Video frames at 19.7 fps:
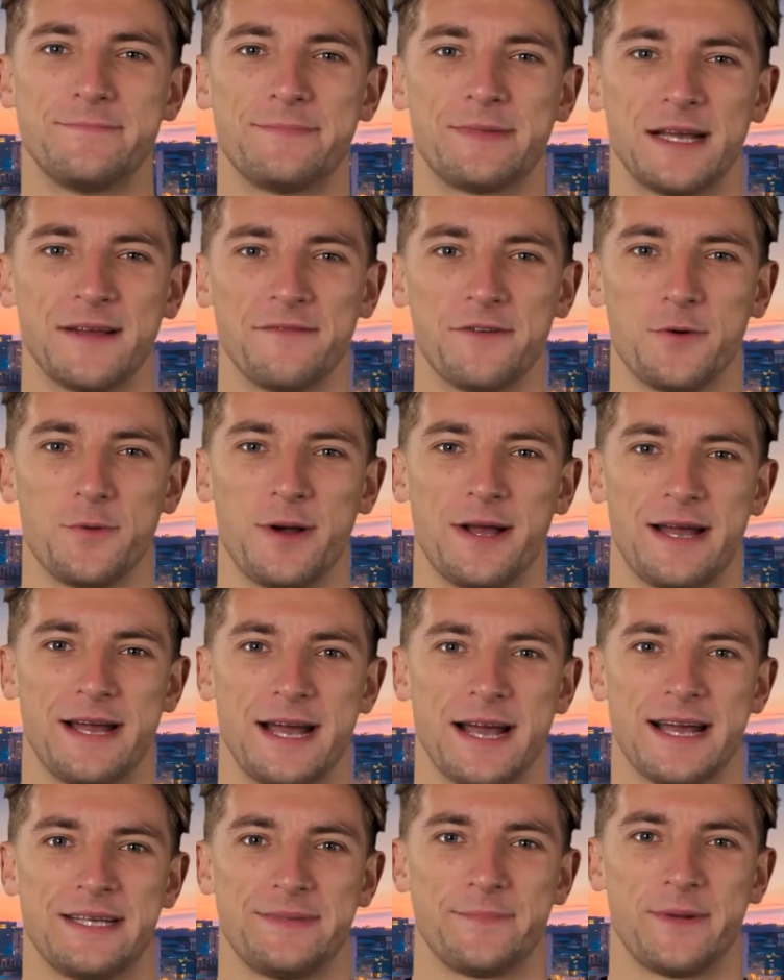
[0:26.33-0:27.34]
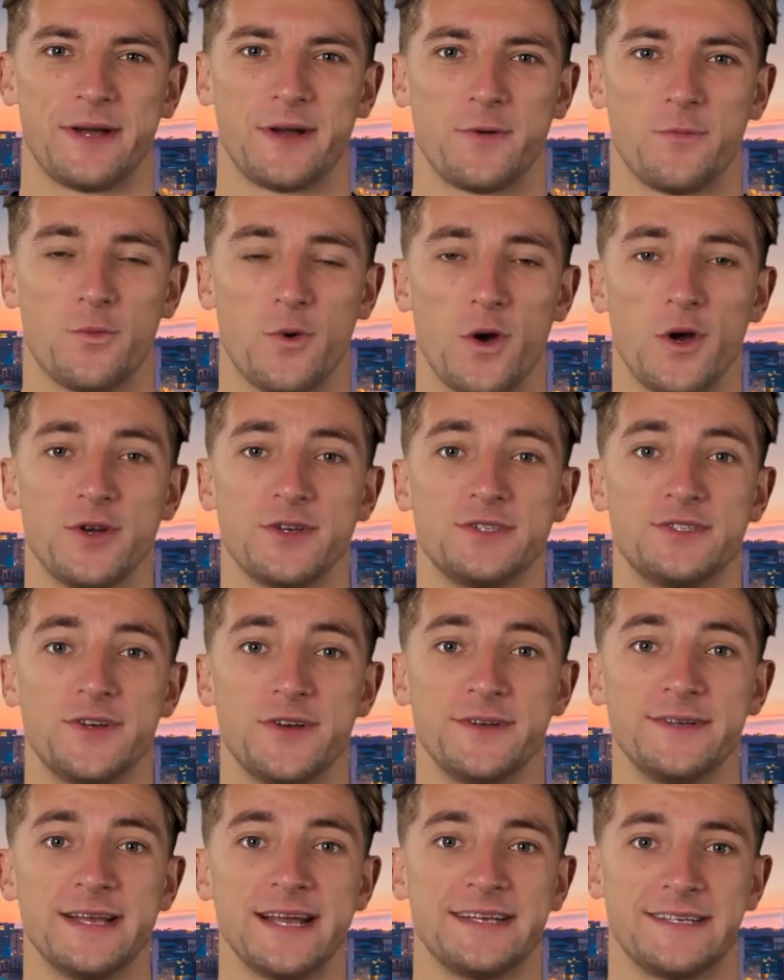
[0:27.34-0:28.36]
Lithuania has been a
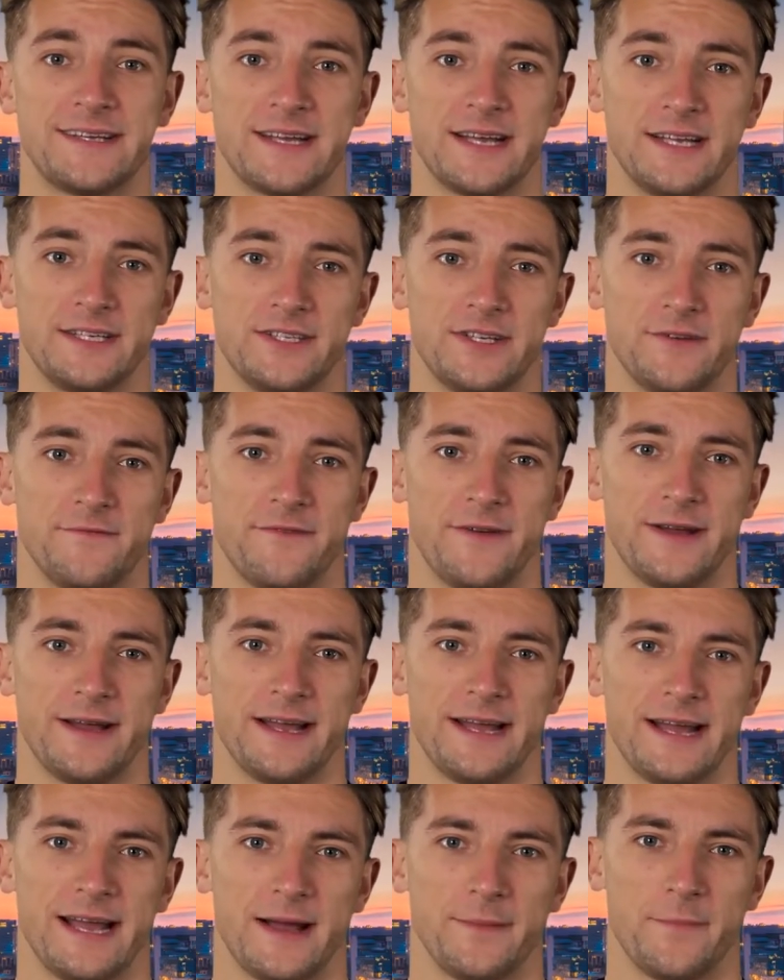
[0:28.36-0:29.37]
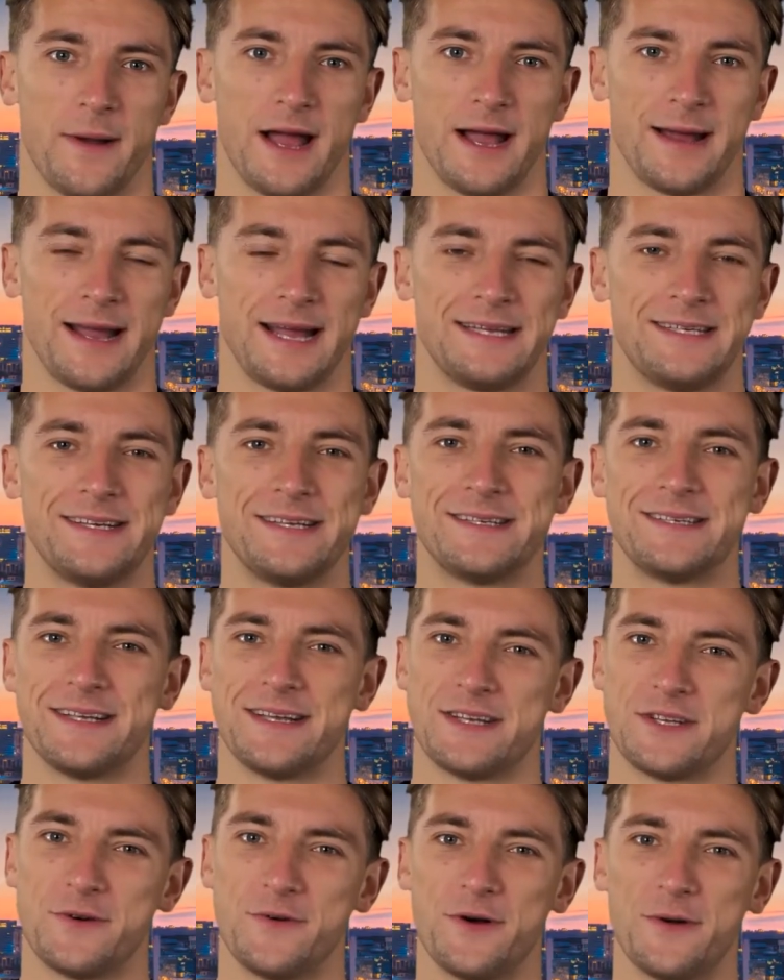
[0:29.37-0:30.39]
long-term destination for the EMI license
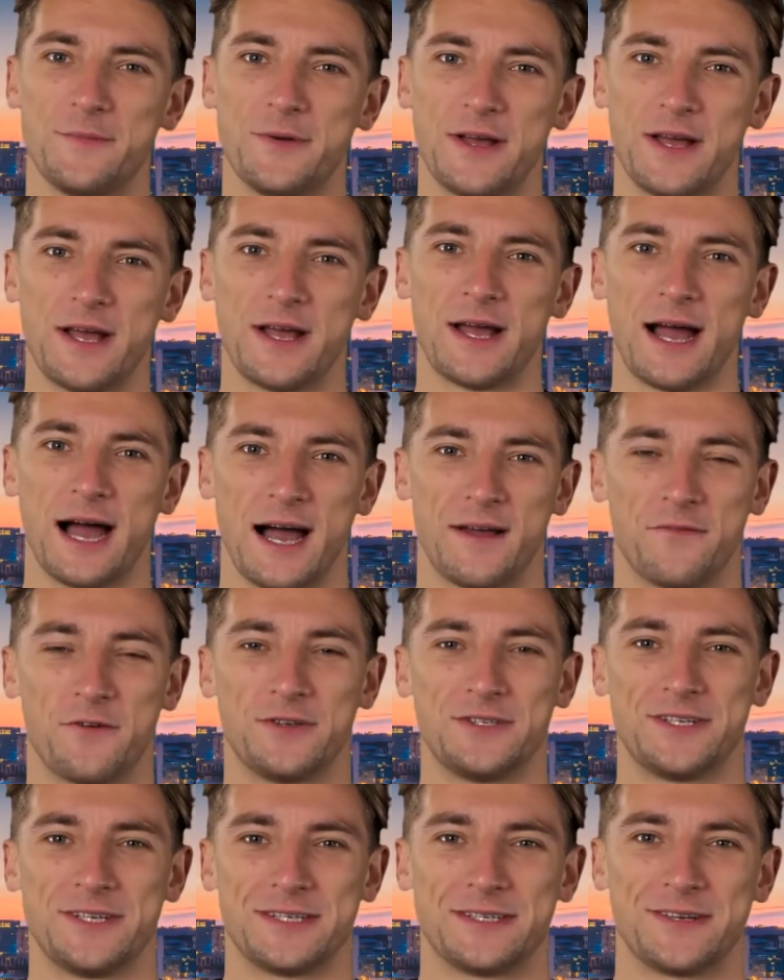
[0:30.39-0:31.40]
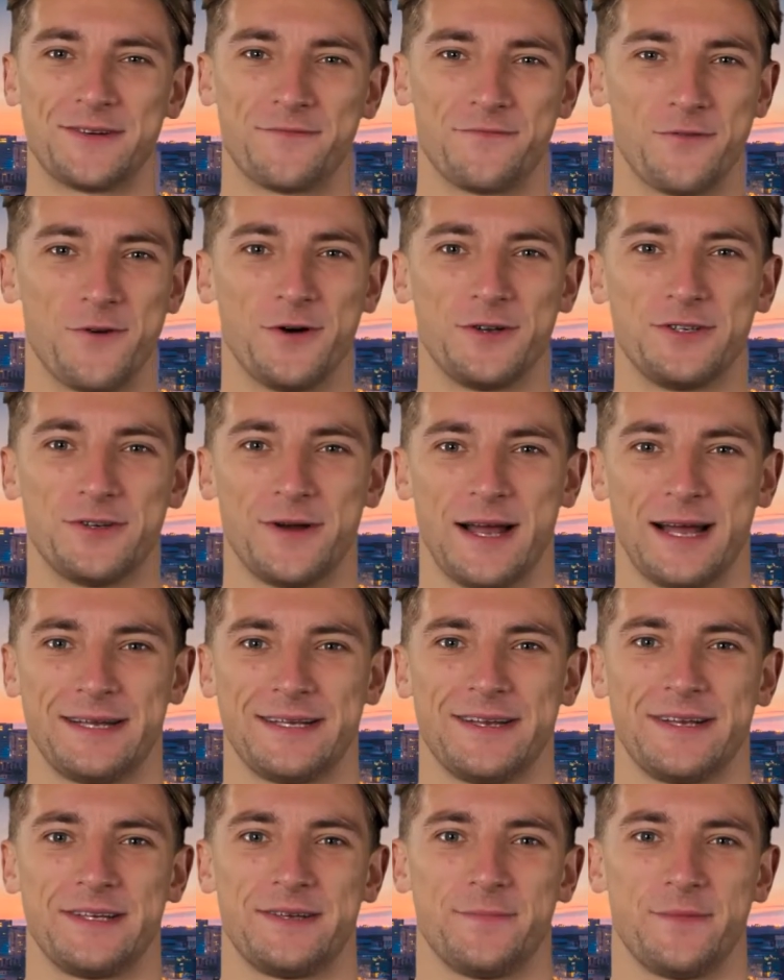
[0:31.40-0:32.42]
in Europe ever since the first
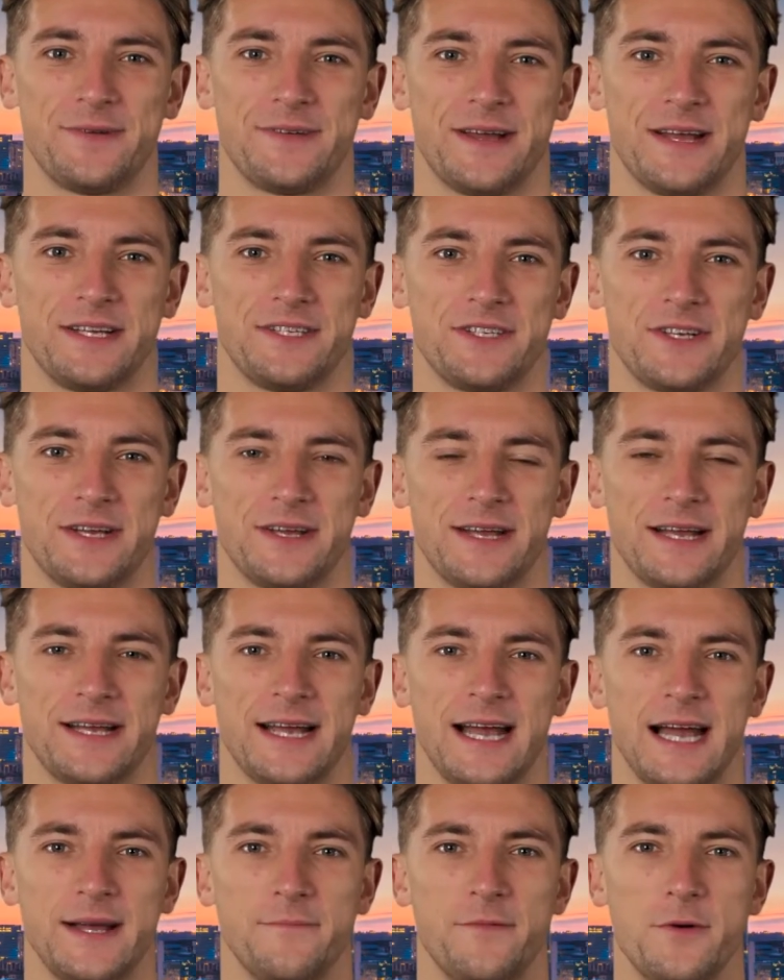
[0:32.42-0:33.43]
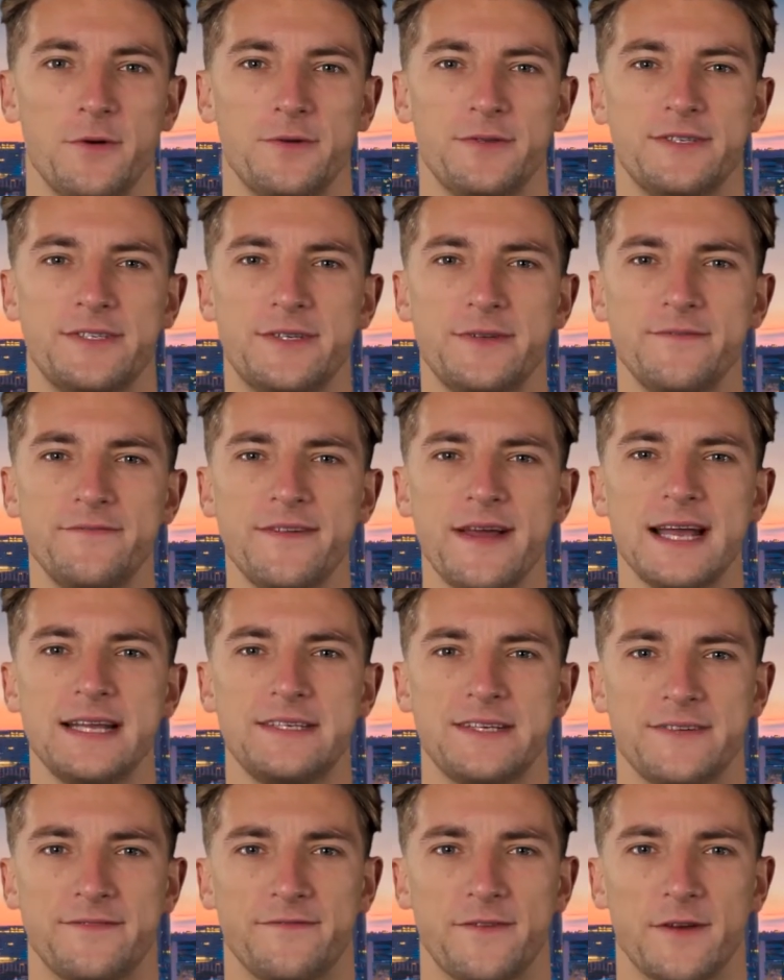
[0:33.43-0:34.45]
license was issued in April
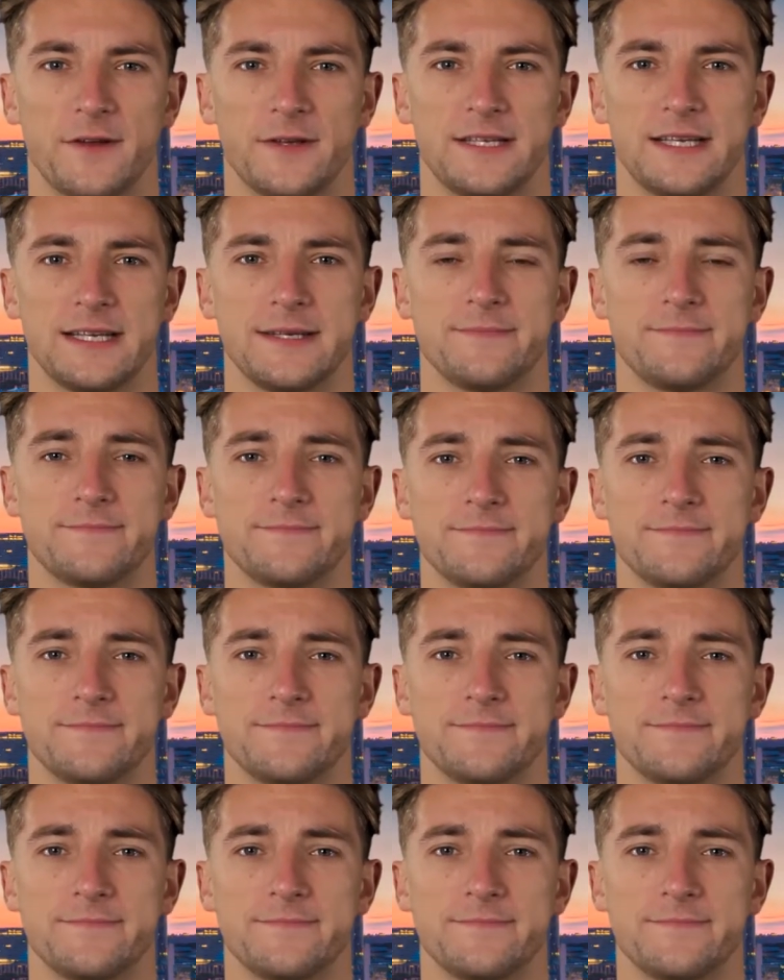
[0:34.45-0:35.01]
2014.